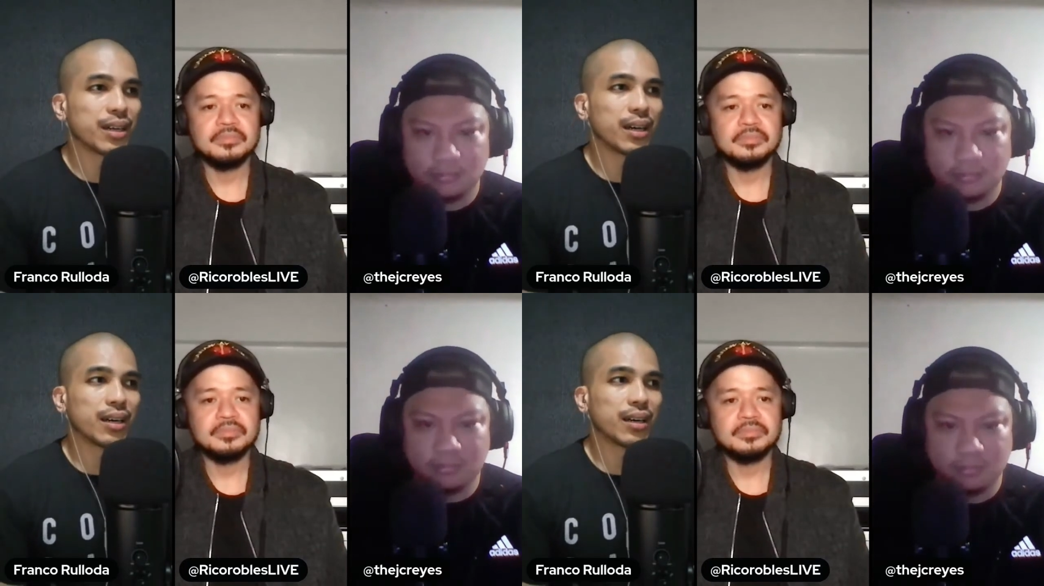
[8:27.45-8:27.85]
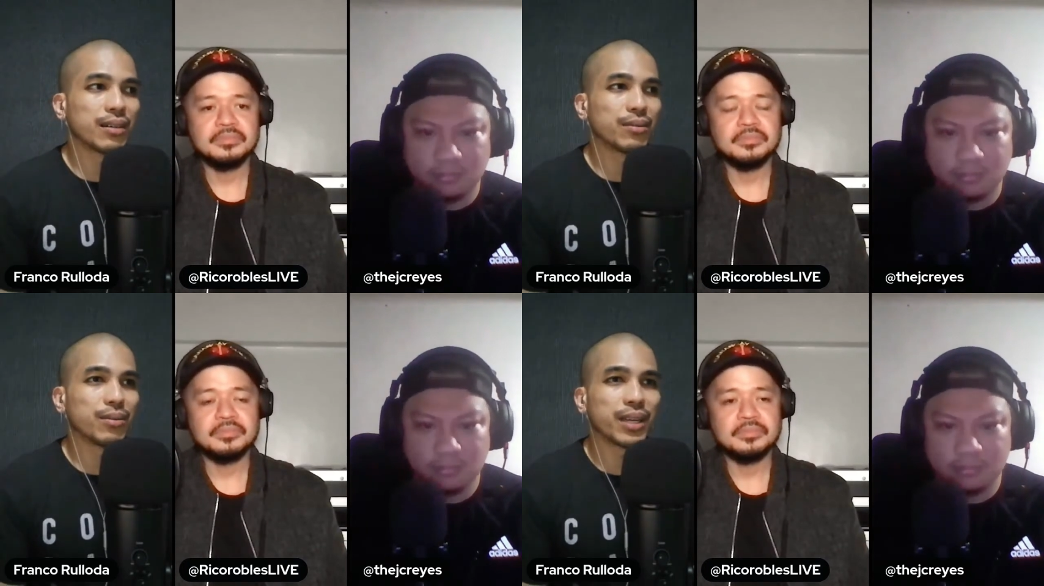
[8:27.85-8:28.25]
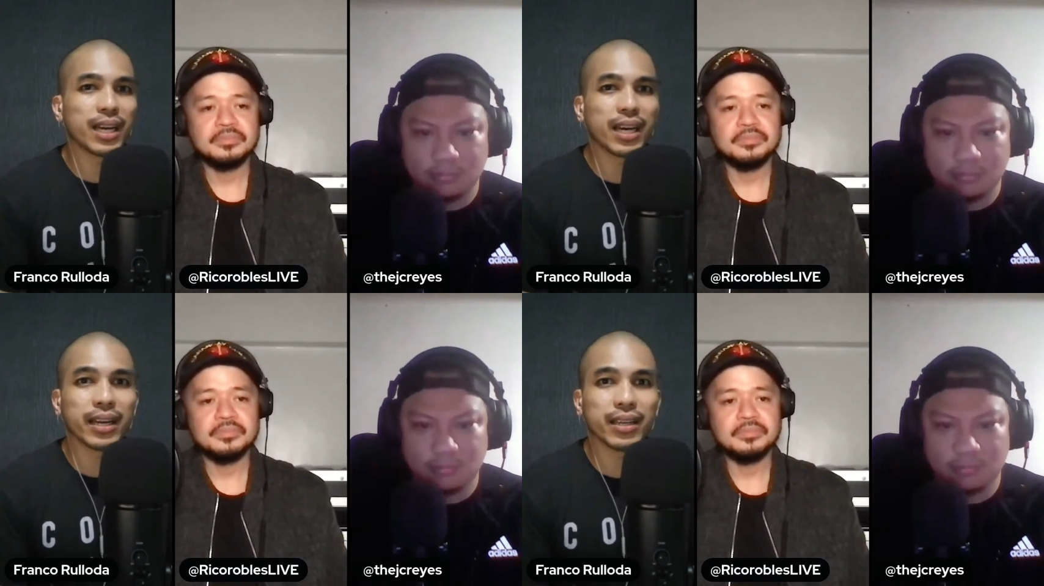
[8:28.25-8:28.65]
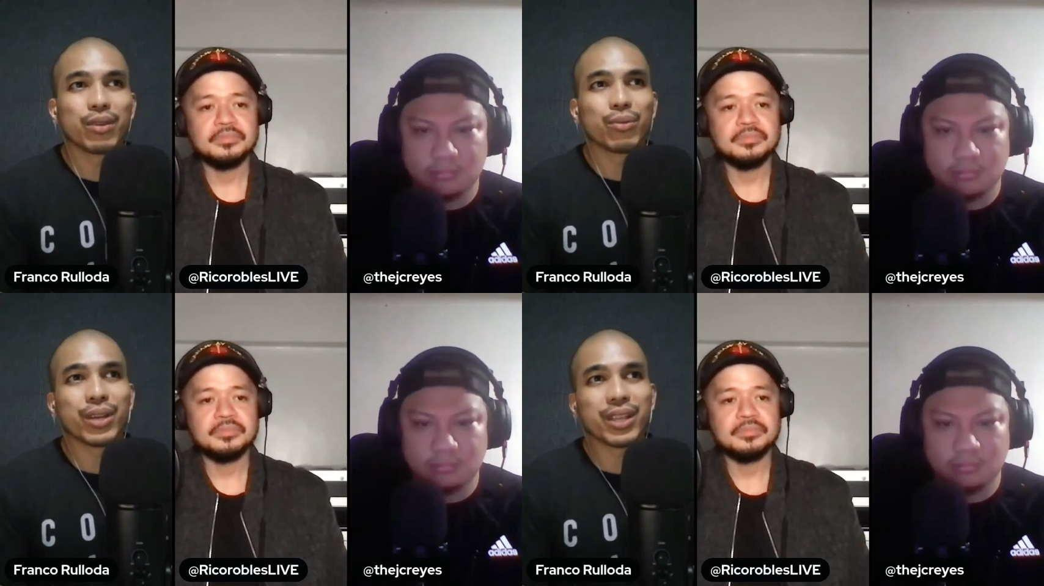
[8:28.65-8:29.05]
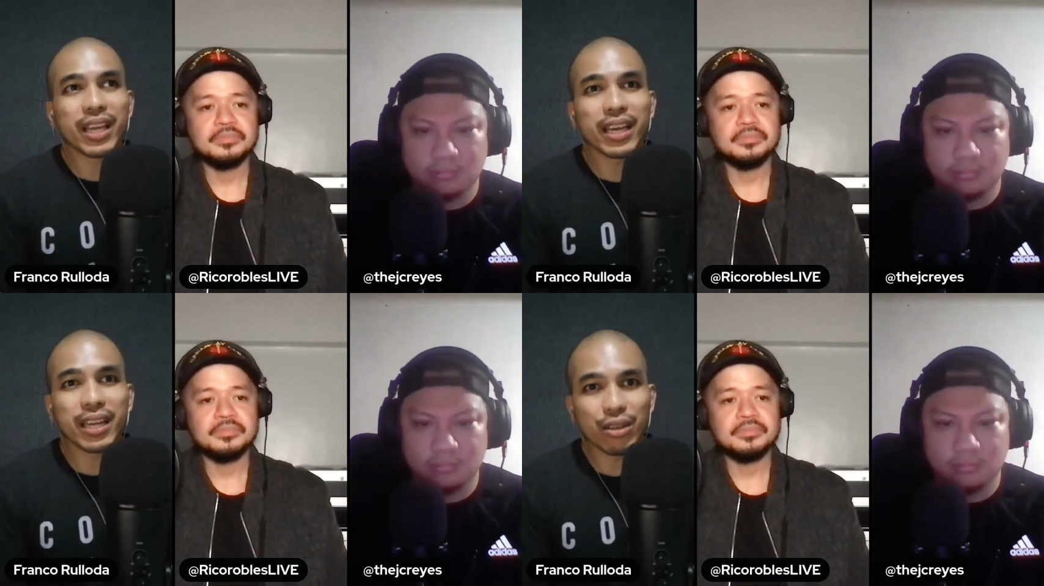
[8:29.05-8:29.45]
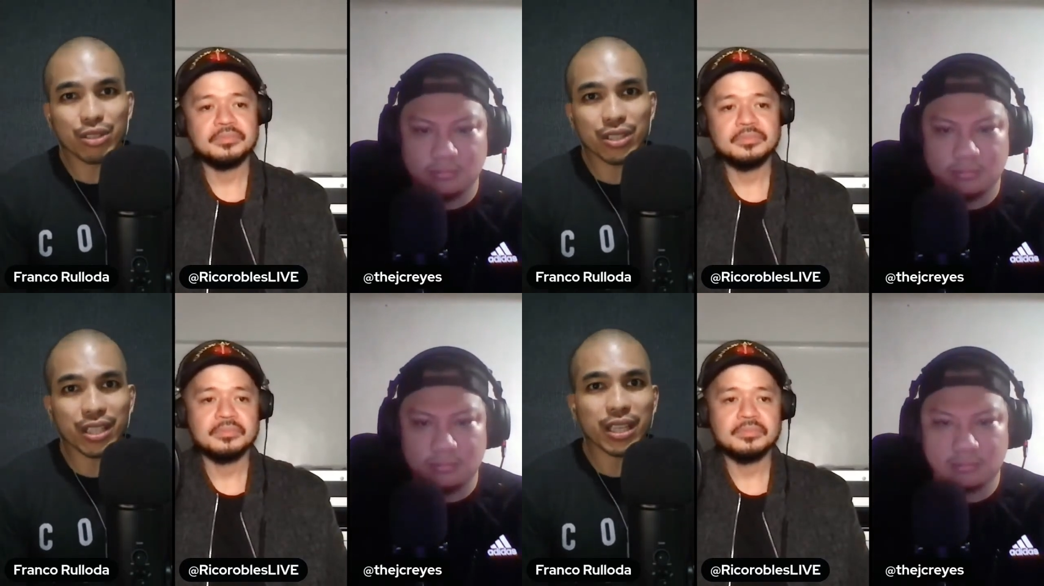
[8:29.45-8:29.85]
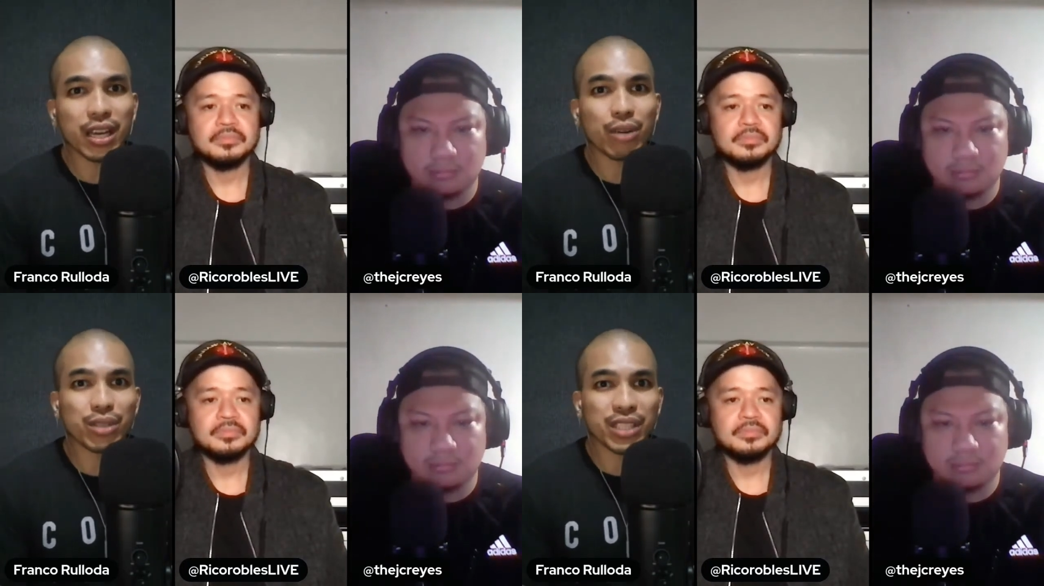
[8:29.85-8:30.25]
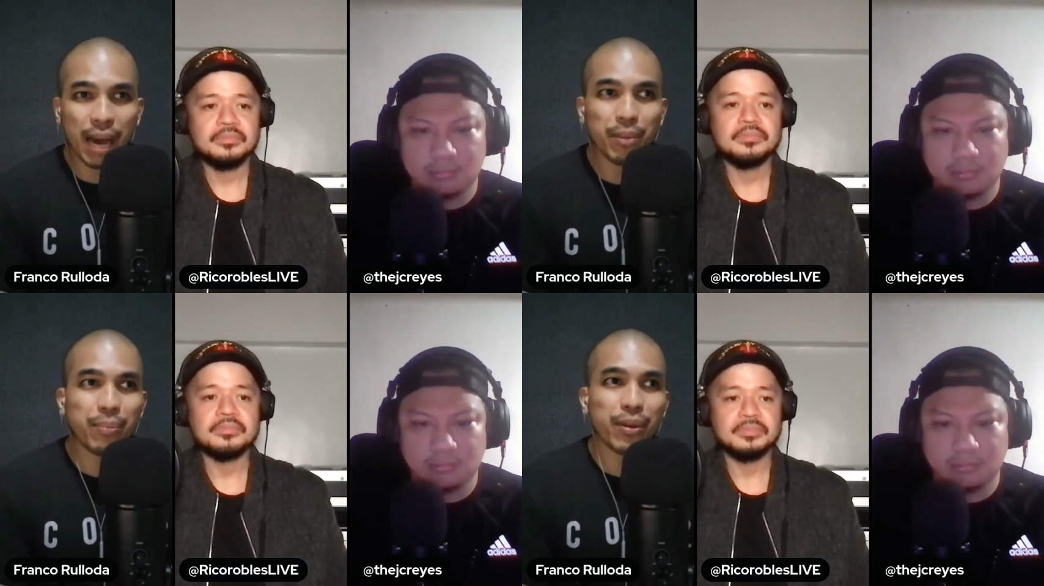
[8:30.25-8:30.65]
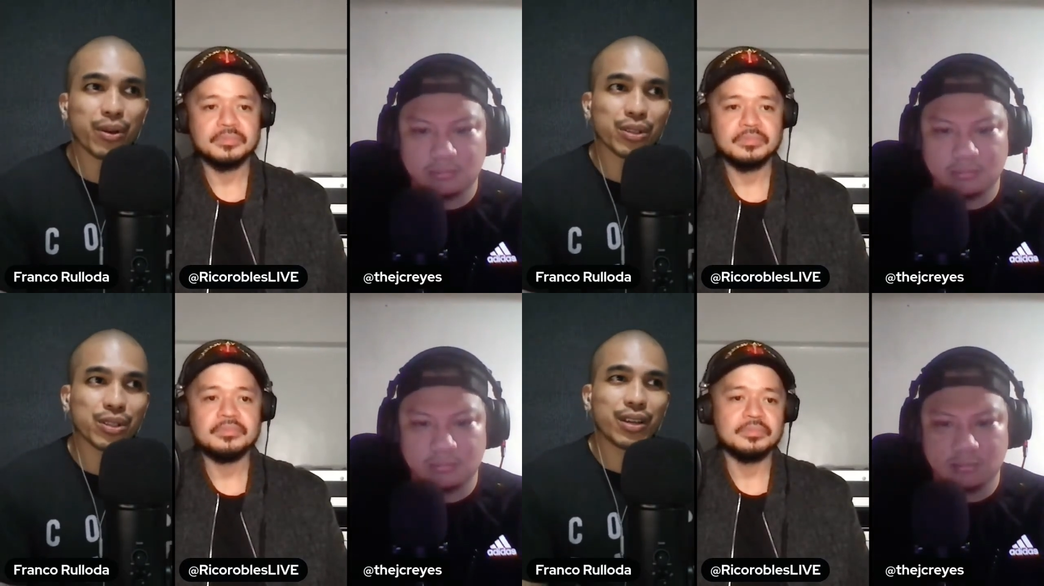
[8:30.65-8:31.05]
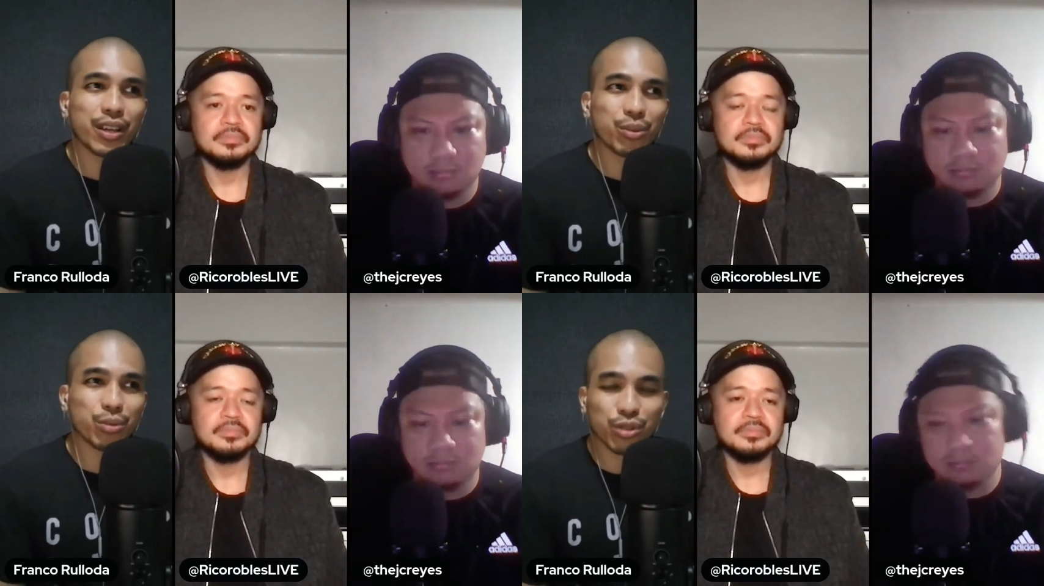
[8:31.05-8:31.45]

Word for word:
Speaker 1: Uh, when, I, when they announced it, I was happy because it was